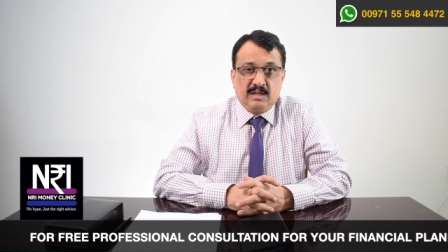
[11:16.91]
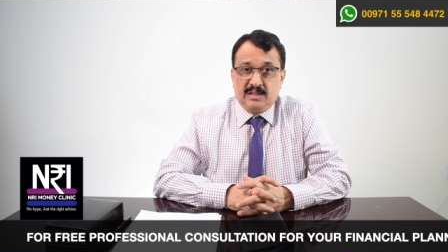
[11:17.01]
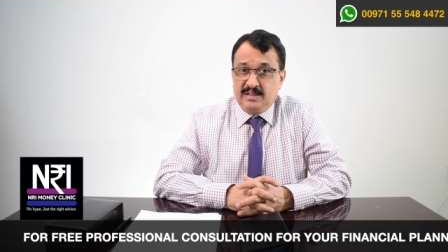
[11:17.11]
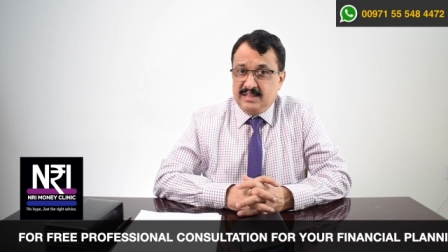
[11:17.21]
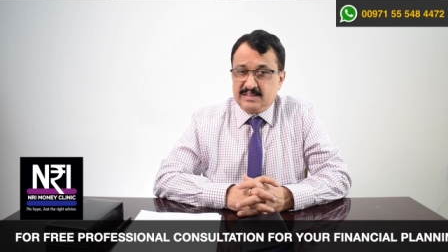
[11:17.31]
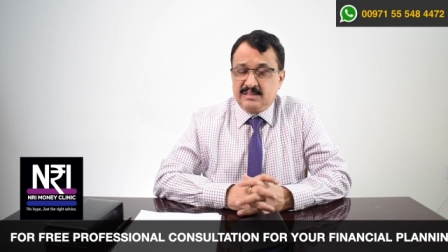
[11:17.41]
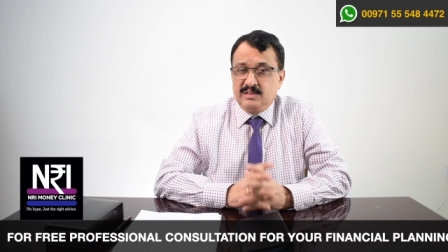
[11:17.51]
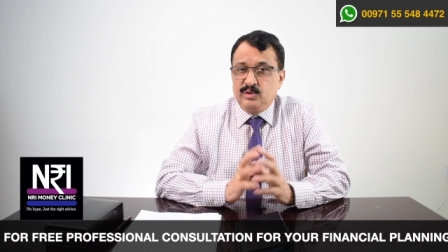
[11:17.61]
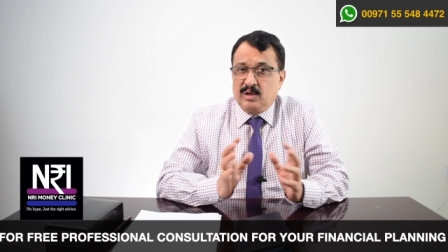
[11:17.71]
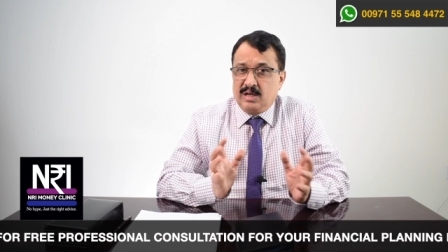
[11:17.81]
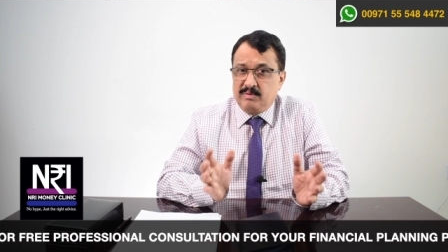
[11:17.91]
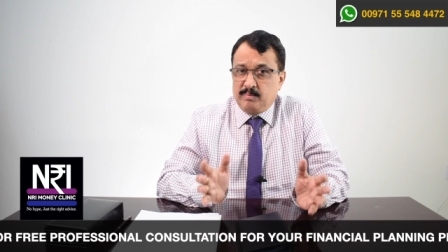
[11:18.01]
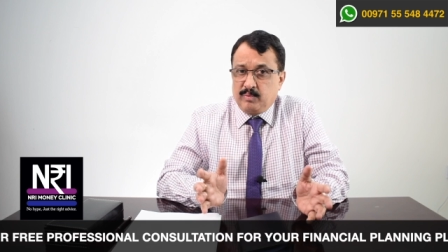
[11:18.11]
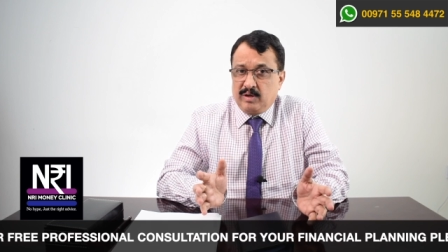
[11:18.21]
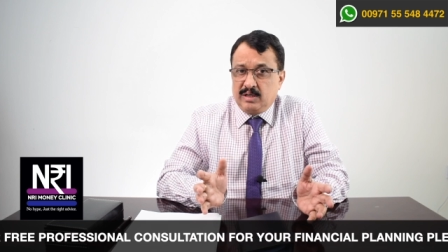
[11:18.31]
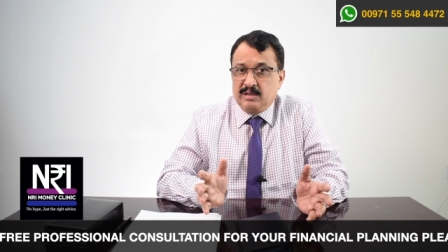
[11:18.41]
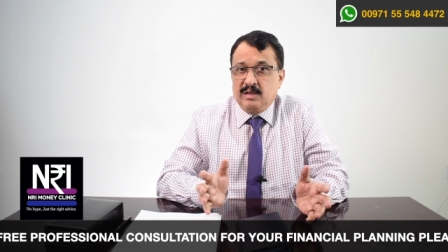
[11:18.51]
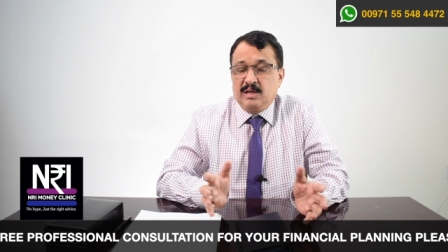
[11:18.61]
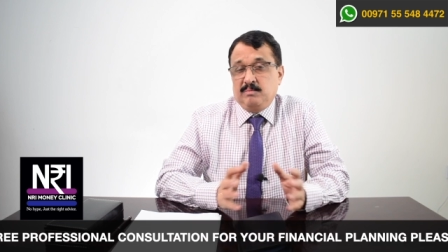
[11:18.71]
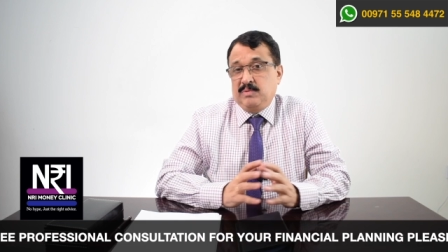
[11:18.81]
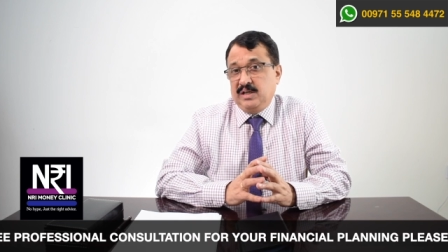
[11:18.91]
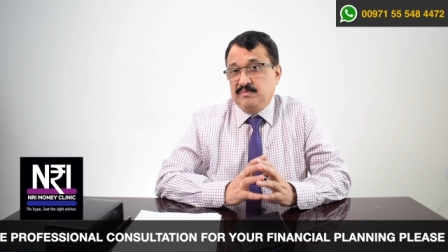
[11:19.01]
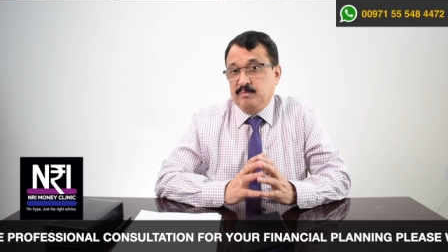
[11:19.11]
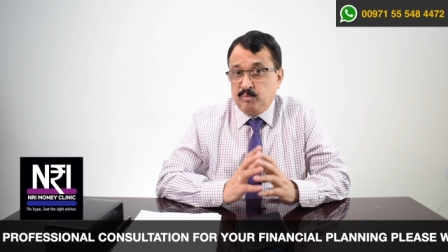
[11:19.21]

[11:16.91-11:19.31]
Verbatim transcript: Yes, you have a point. But if